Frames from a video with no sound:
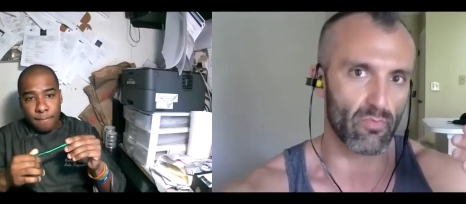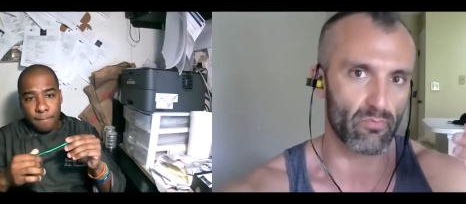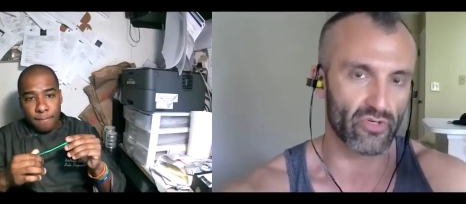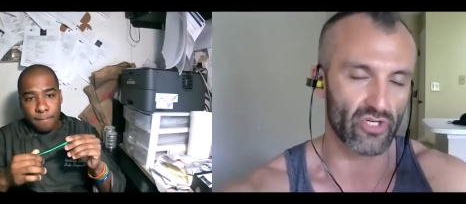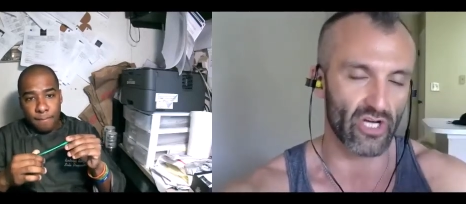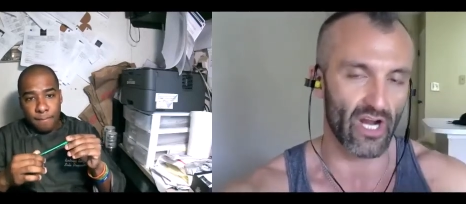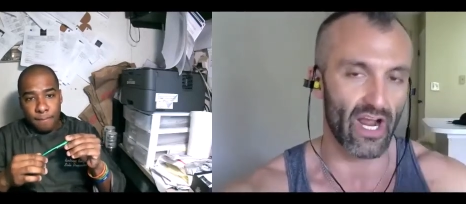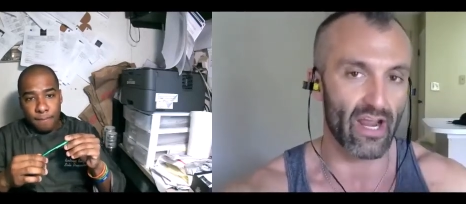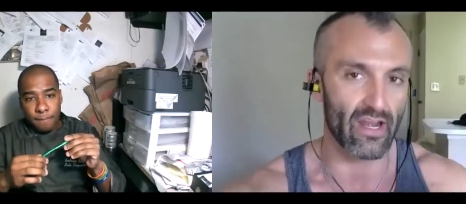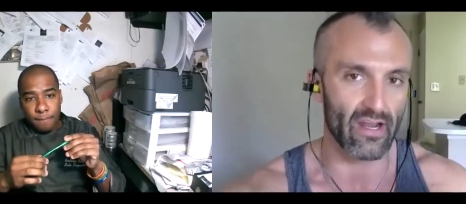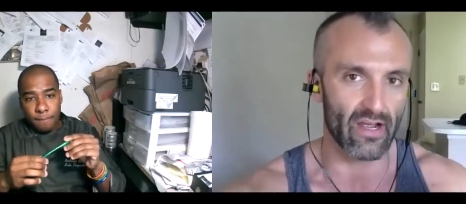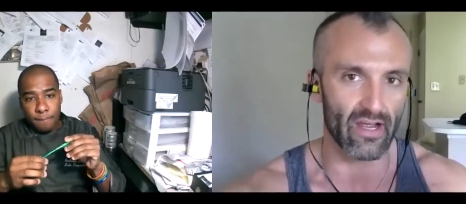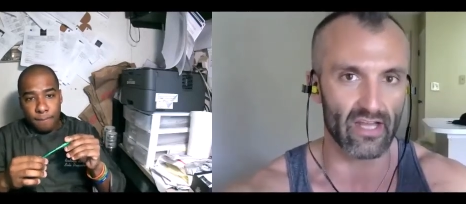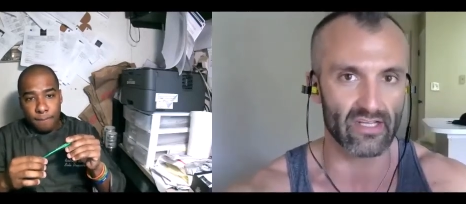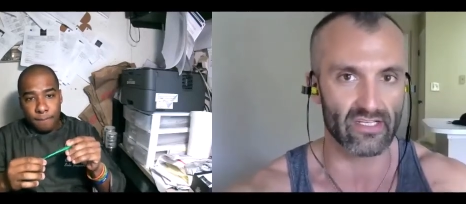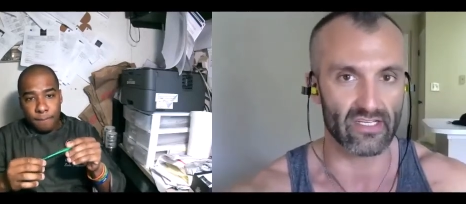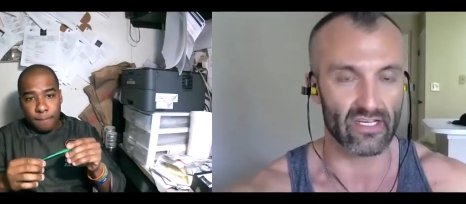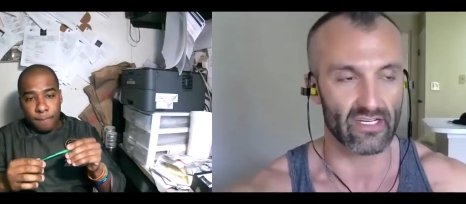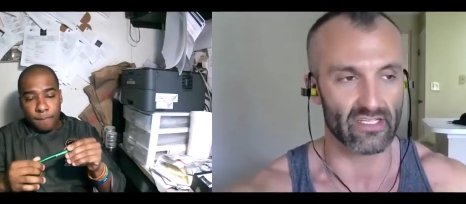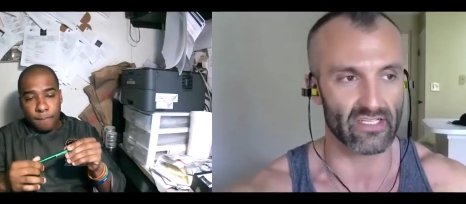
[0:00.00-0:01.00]
Speaker 1: China
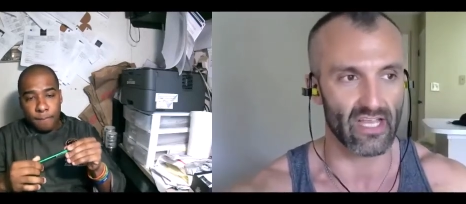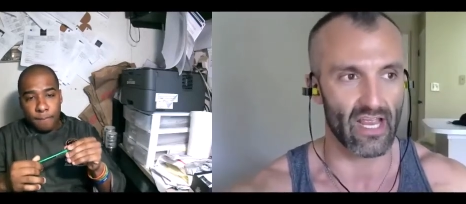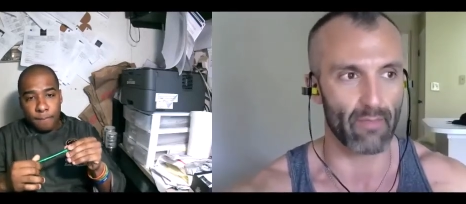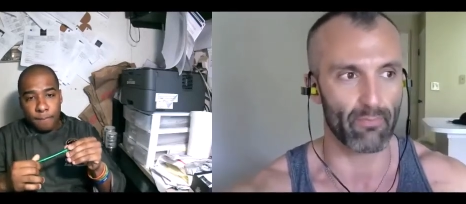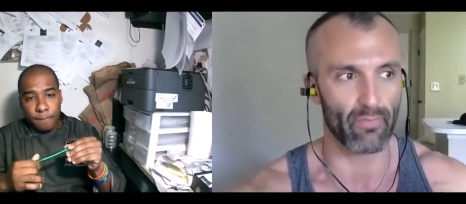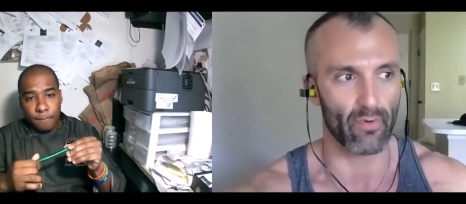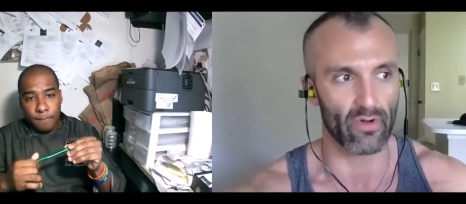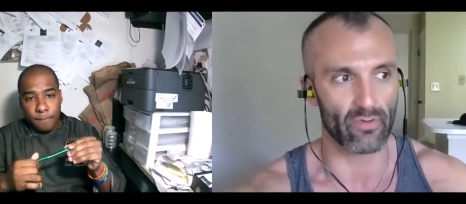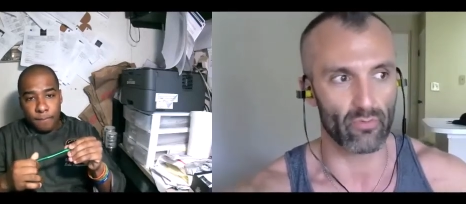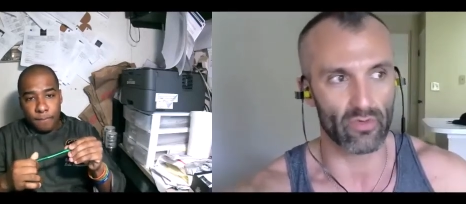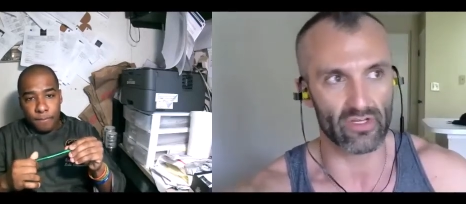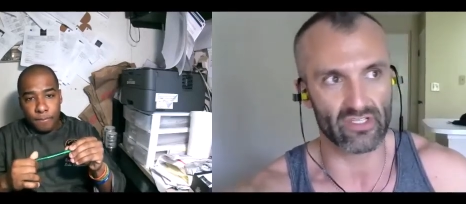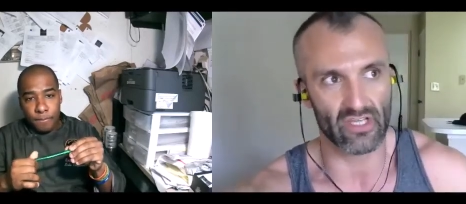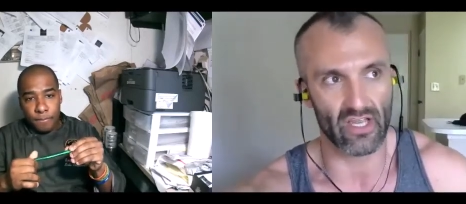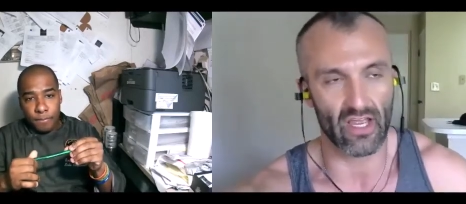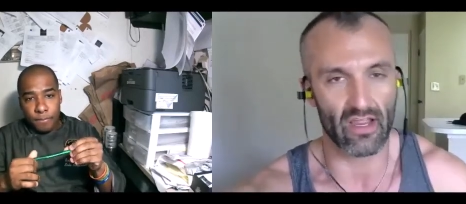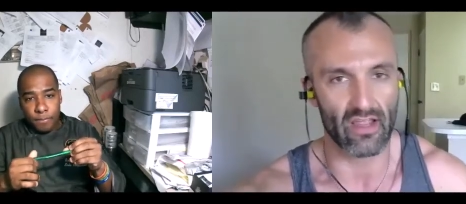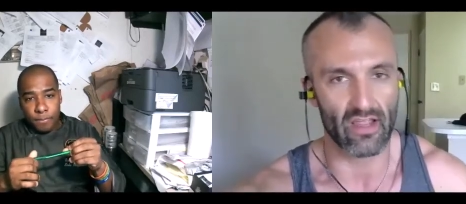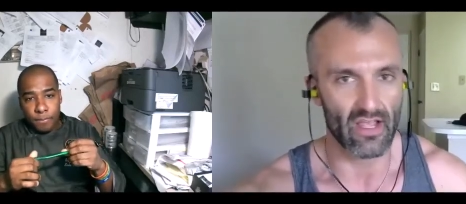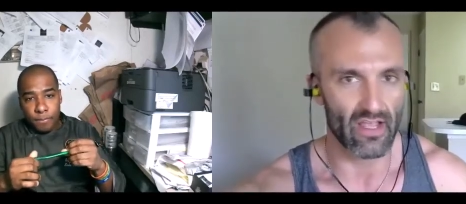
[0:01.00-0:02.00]
as the example, and we
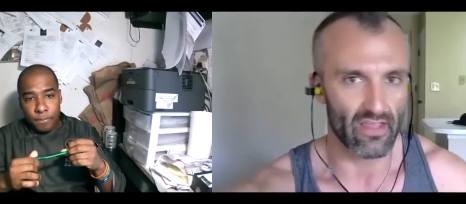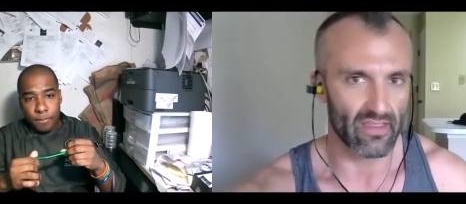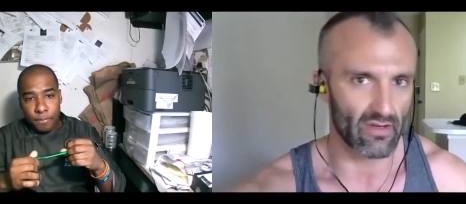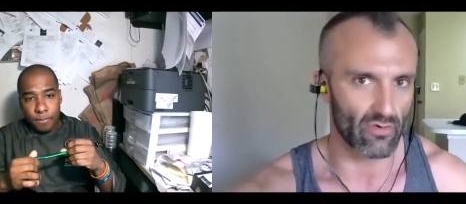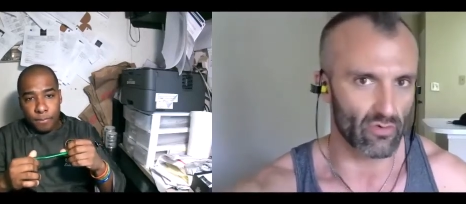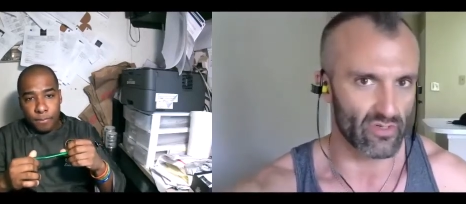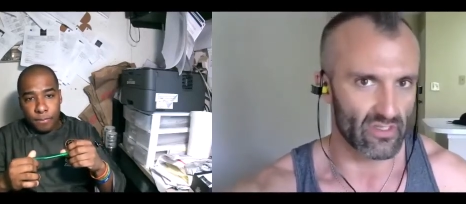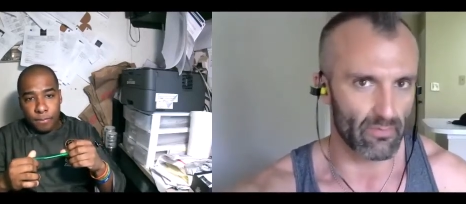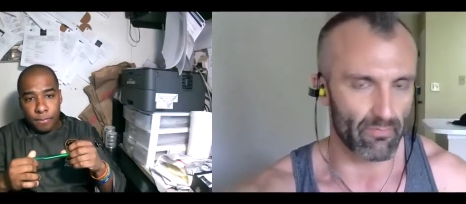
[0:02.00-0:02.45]
say that it was